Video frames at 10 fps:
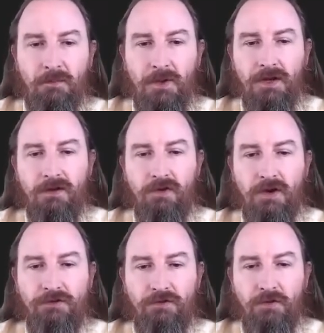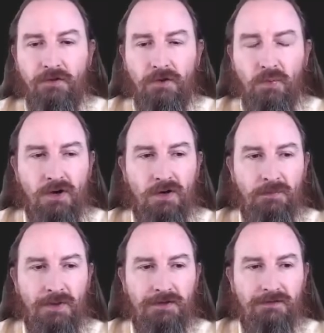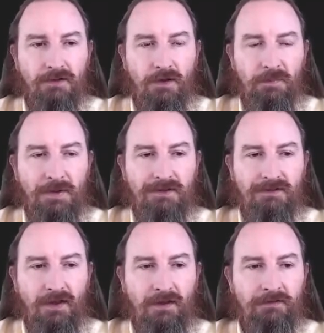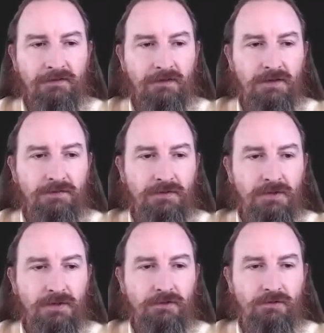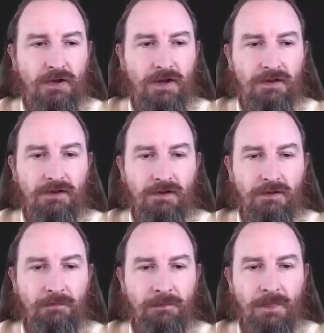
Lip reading: My integration folder, where all my tests live, is right here.